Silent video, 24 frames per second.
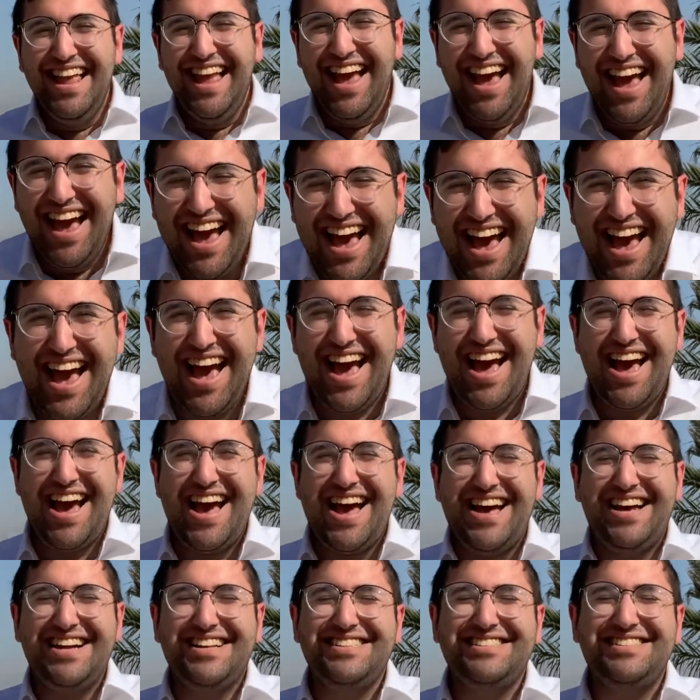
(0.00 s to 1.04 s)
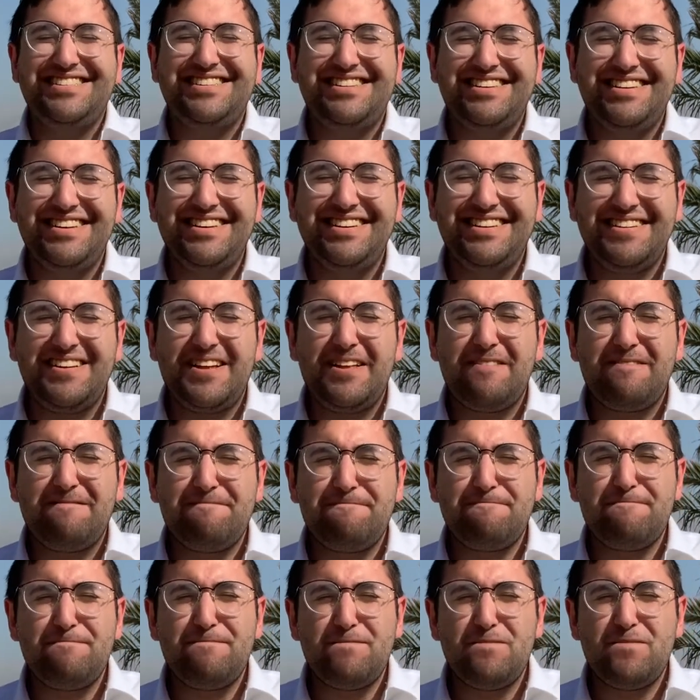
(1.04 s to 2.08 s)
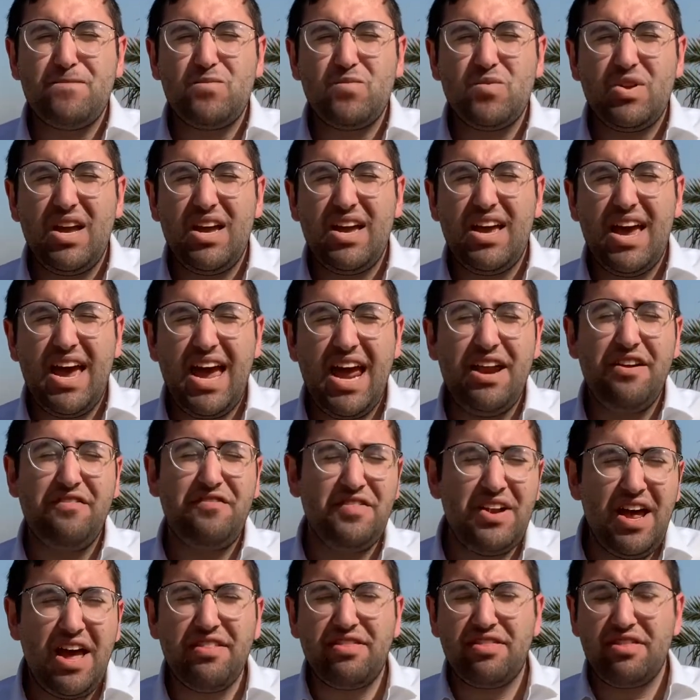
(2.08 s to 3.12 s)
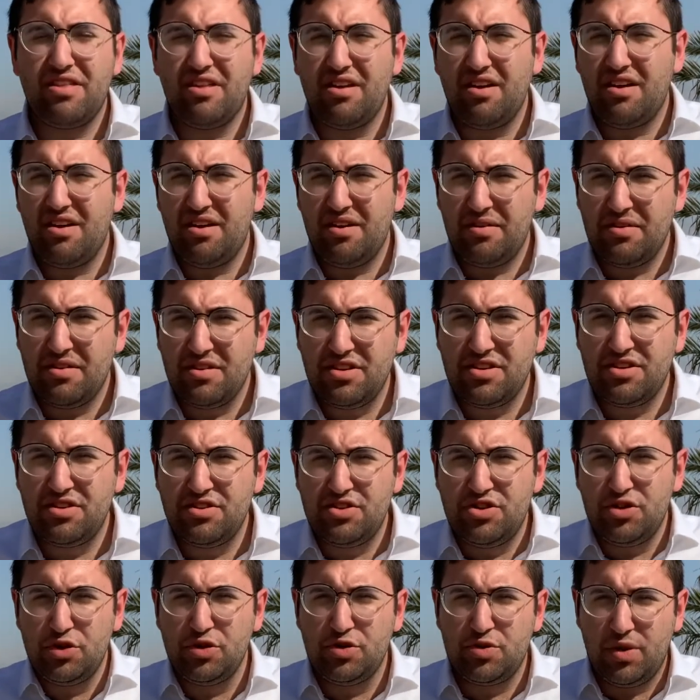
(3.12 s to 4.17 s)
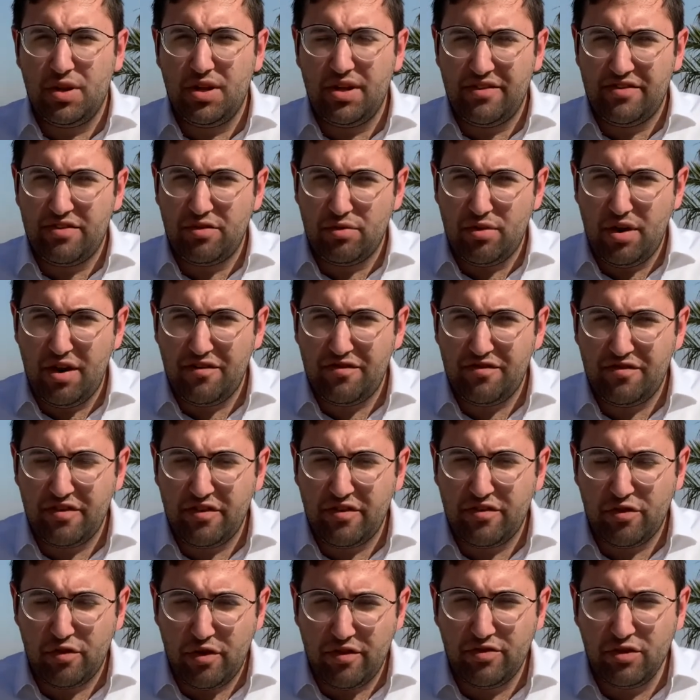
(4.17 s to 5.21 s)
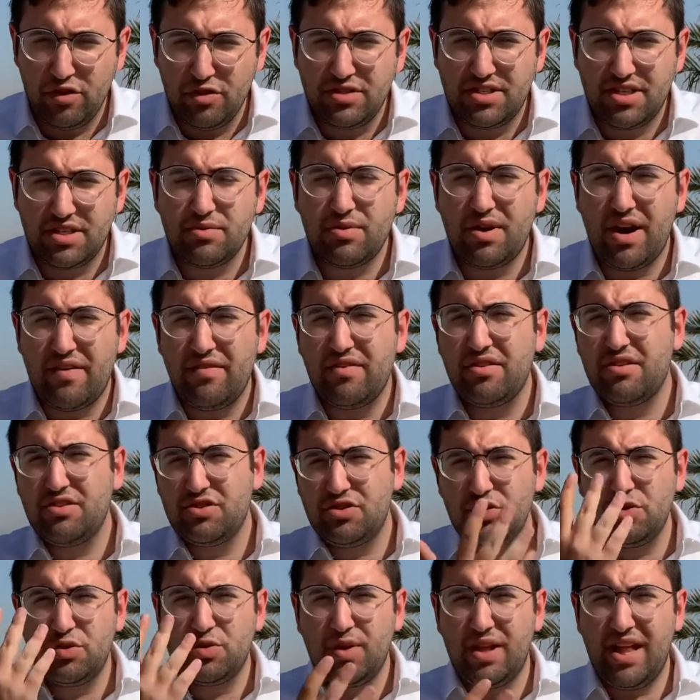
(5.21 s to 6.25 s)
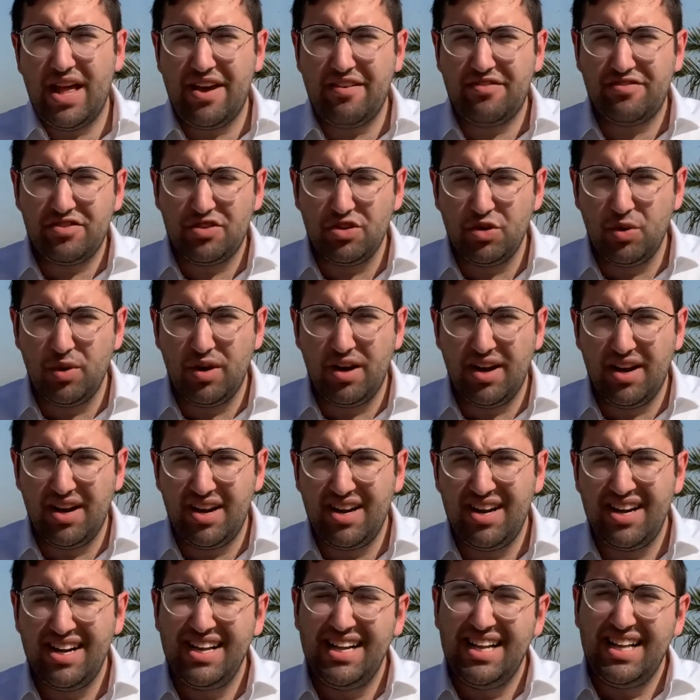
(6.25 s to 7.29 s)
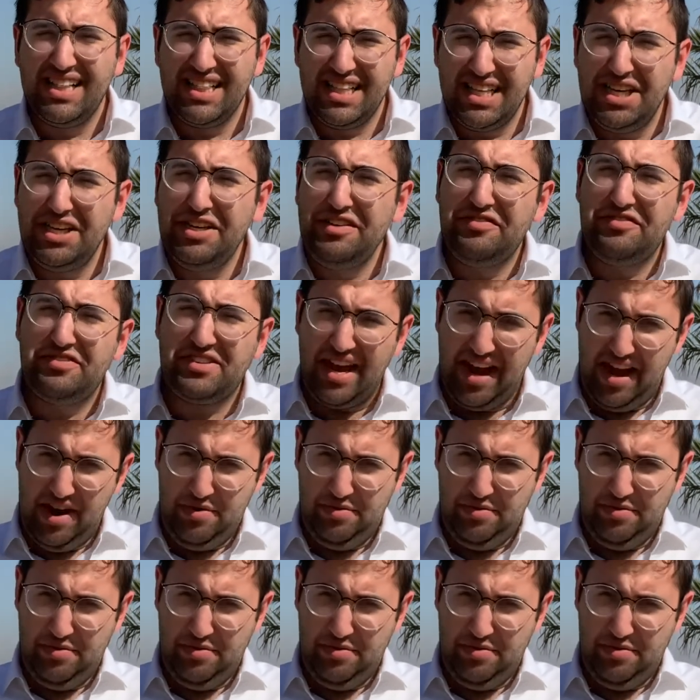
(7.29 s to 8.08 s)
And if not, the Jews will, if the Rav loses, whatever, the Jews will have to leave town.